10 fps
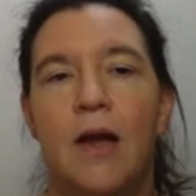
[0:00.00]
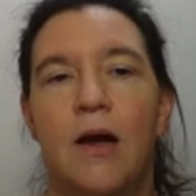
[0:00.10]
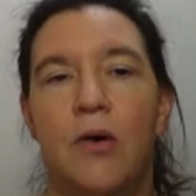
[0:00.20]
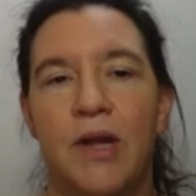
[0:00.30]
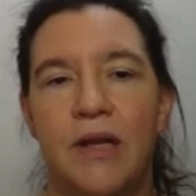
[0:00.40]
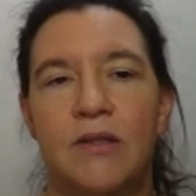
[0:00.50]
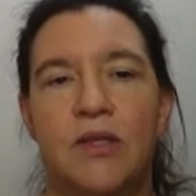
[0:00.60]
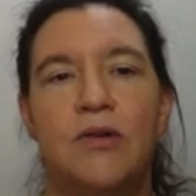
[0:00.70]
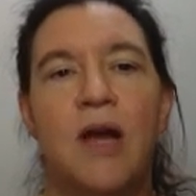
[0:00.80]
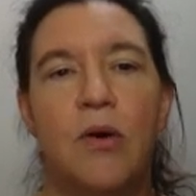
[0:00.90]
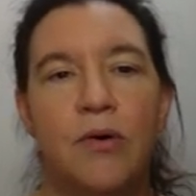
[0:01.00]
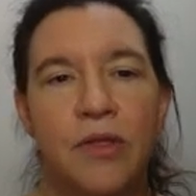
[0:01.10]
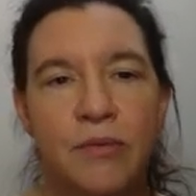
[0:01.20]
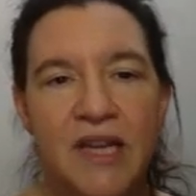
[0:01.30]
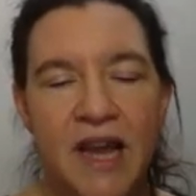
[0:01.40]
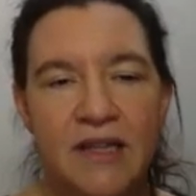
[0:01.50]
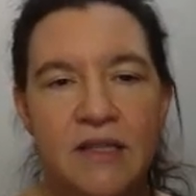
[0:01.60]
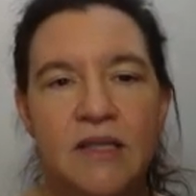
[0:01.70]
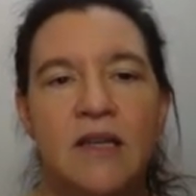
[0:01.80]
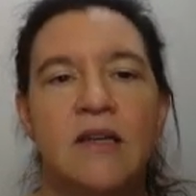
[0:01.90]
Okay, so now three
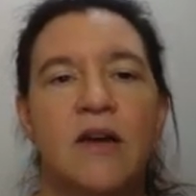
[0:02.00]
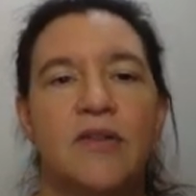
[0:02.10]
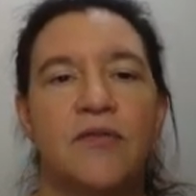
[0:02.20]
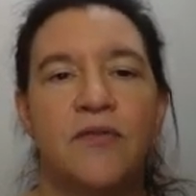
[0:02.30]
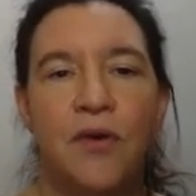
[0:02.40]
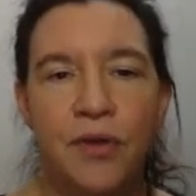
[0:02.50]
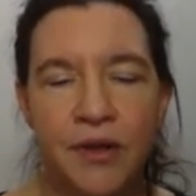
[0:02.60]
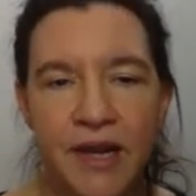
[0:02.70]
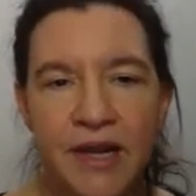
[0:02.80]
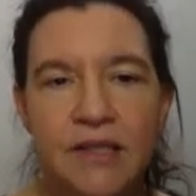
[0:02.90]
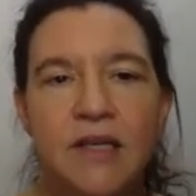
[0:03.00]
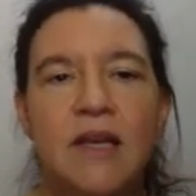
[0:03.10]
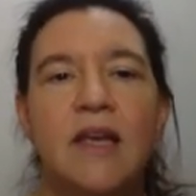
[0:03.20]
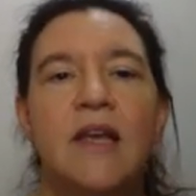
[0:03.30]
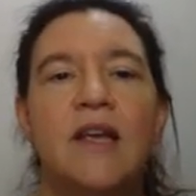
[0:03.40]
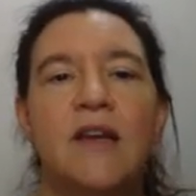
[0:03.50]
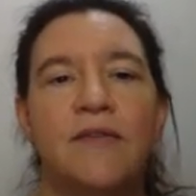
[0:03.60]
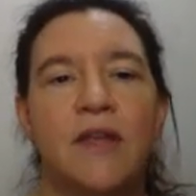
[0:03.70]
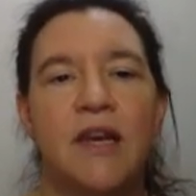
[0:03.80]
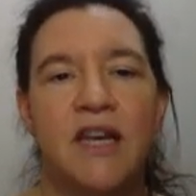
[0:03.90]
cases in. Now the fourth case, if
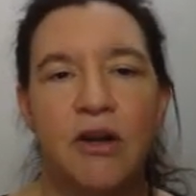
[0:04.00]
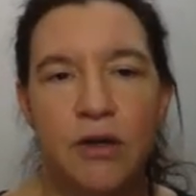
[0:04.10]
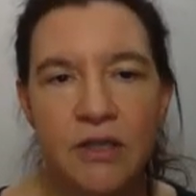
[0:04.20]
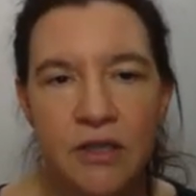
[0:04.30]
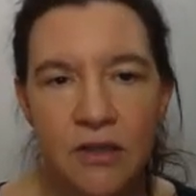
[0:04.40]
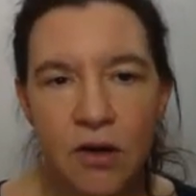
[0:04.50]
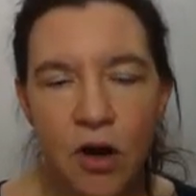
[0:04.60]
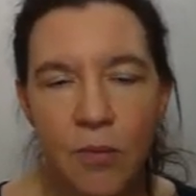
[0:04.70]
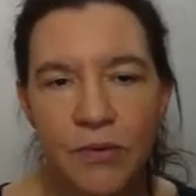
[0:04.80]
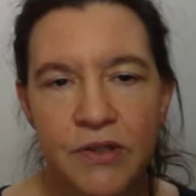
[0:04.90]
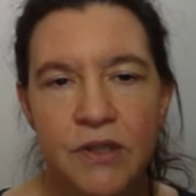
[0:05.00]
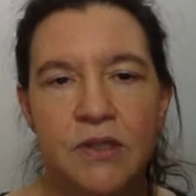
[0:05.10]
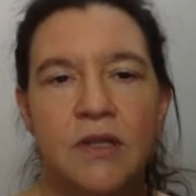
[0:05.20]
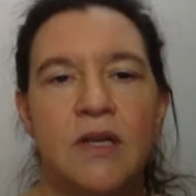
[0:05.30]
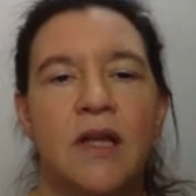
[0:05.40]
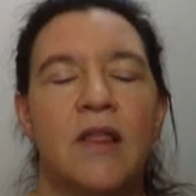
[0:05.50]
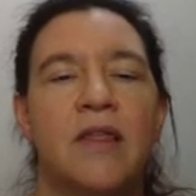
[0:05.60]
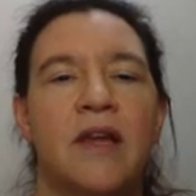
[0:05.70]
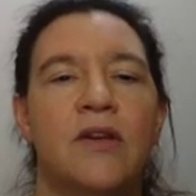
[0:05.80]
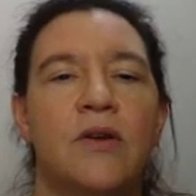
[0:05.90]
they're not opposite,
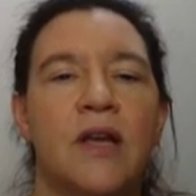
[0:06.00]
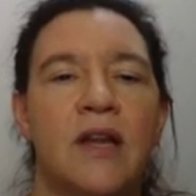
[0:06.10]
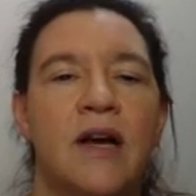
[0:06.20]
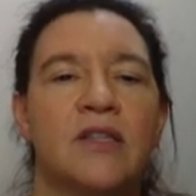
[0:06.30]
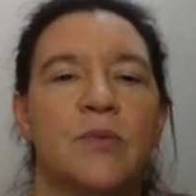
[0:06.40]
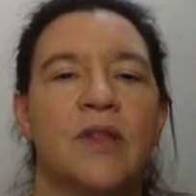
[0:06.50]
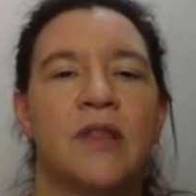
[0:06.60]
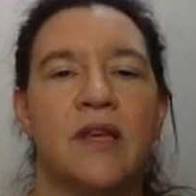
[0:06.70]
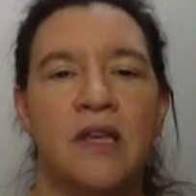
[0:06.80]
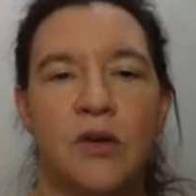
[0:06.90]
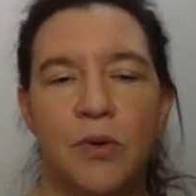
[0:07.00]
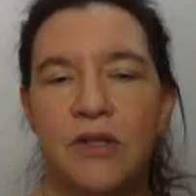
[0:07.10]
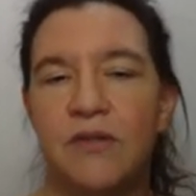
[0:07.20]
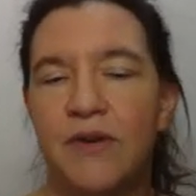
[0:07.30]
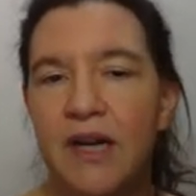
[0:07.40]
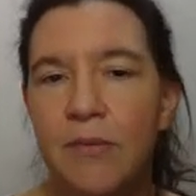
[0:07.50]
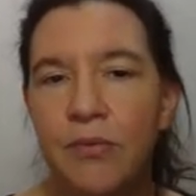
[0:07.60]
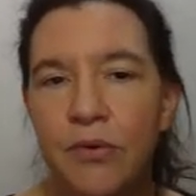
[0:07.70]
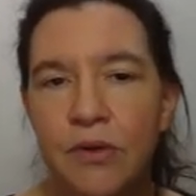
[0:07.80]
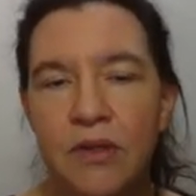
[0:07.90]
then you can ask whether they're equal. It's very
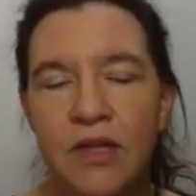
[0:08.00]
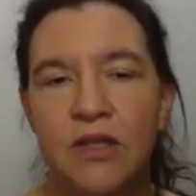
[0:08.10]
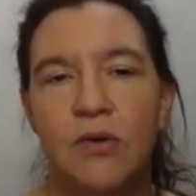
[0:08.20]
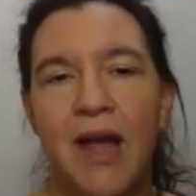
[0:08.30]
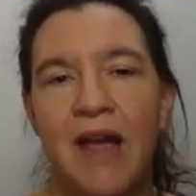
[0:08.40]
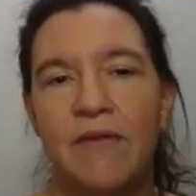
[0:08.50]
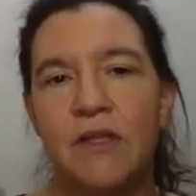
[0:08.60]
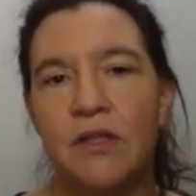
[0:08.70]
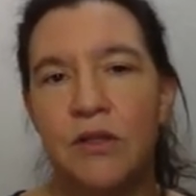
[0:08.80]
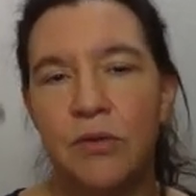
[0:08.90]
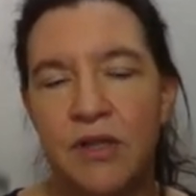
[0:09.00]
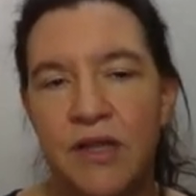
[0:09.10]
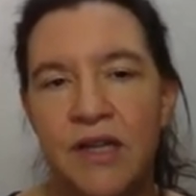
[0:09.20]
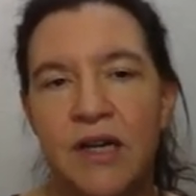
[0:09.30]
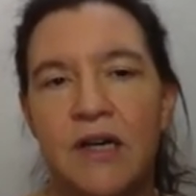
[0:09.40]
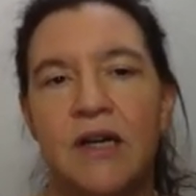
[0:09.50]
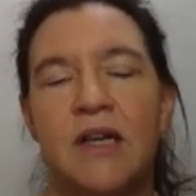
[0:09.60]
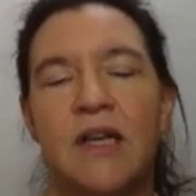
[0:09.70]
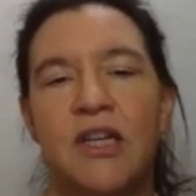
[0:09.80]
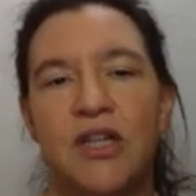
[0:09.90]
important that you have excluded that they're
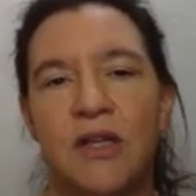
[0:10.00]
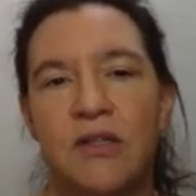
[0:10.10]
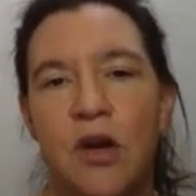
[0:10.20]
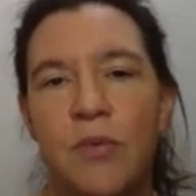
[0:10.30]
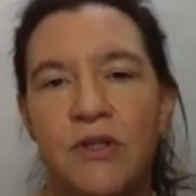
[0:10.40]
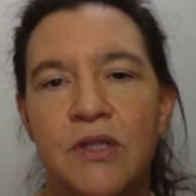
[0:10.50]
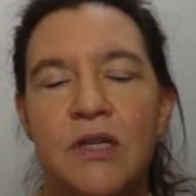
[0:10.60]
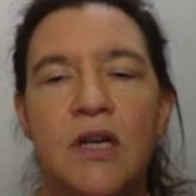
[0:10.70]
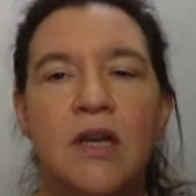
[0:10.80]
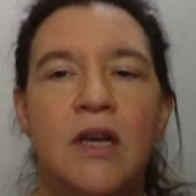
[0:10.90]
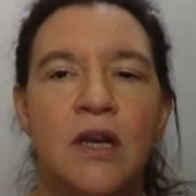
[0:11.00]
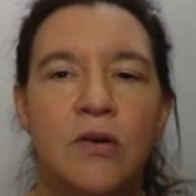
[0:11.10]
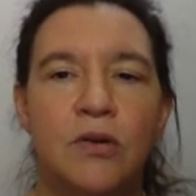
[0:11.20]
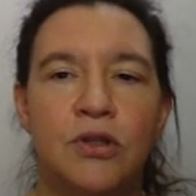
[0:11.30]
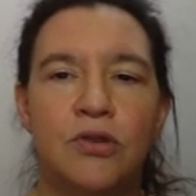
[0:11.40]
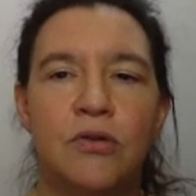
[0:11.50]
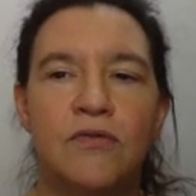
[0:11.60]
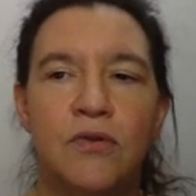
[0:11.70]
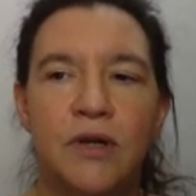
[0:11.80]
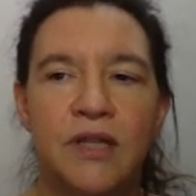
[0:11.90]
each other's opposite in order to
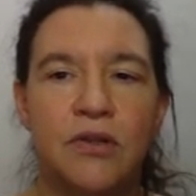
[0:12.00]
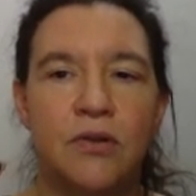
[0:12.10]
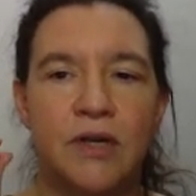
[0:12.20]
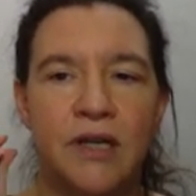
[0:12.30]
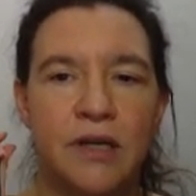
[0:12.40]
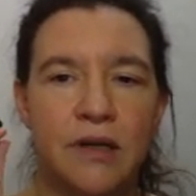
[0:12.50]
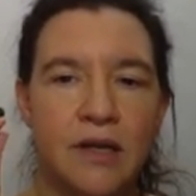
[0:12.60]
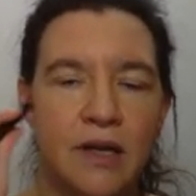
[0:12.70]
avoid that you're in a,